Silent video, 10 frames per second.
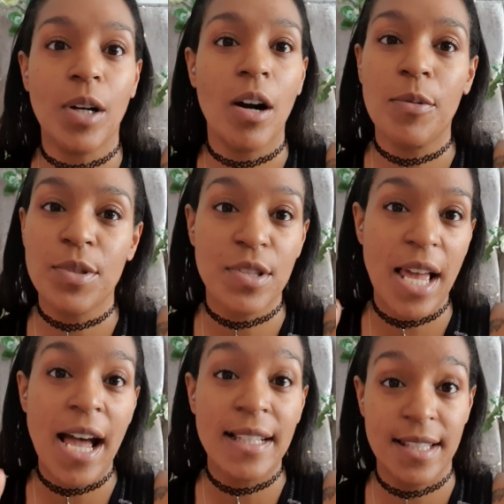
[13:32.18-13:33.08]
was
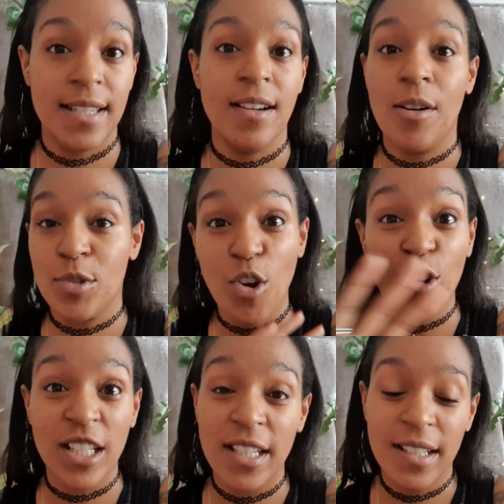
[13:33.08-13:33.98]
at it. I was
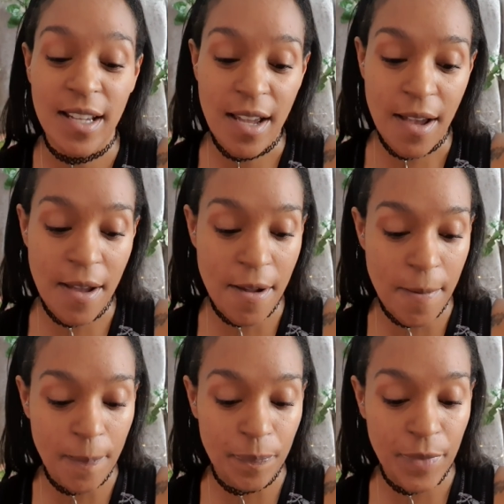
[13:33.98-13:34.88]
on it.
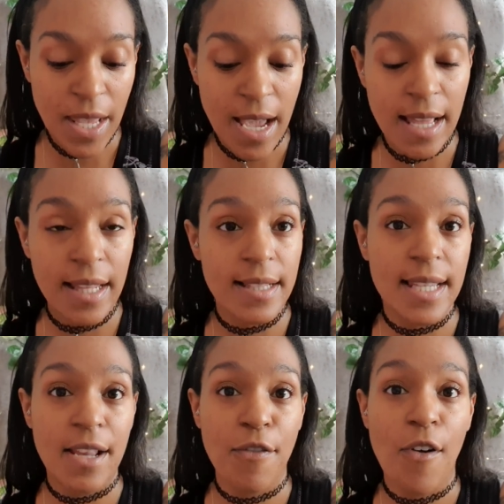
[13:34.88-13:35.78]
And then
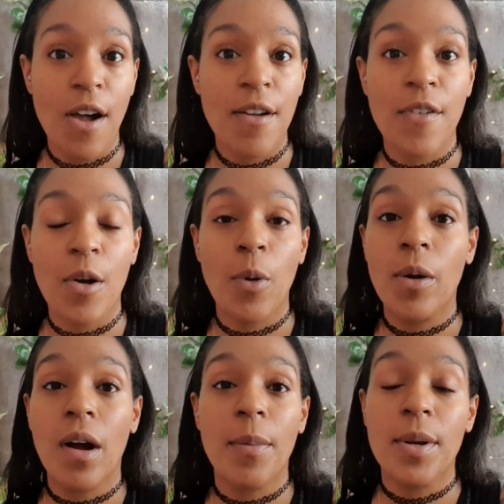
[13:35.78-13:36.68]
day five, I
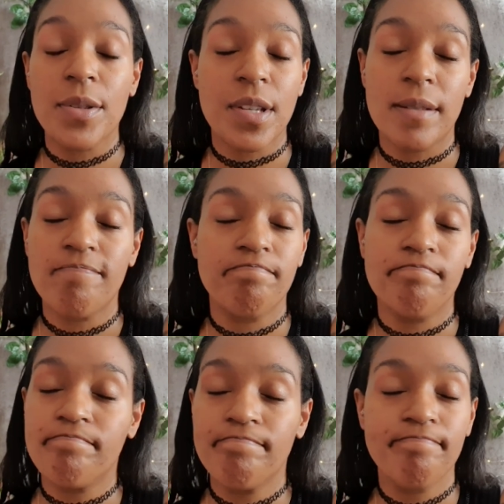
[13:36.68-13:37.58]
woke up and I was like,
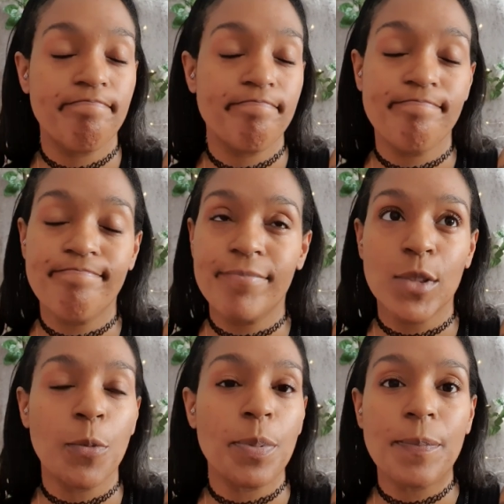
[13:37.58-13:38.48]

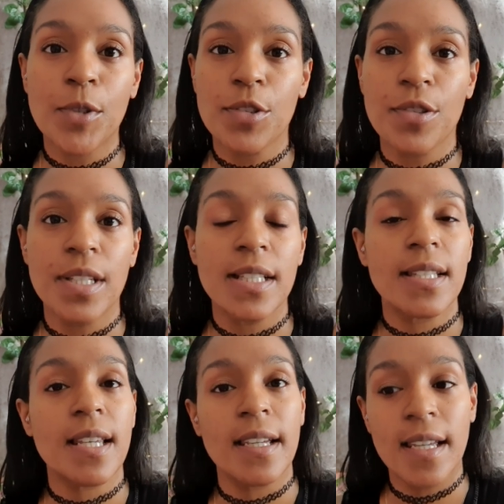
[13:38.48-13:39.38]
nope, not doing it
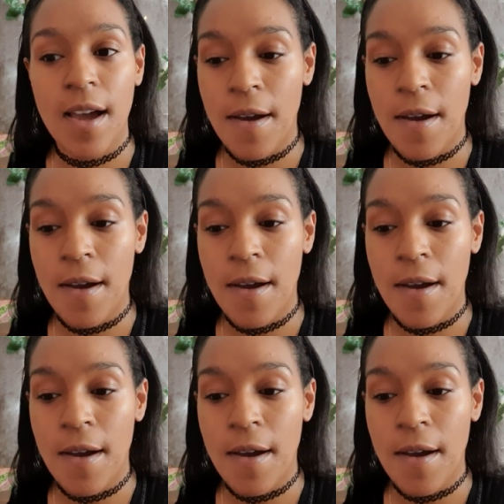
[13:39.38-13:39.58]
today.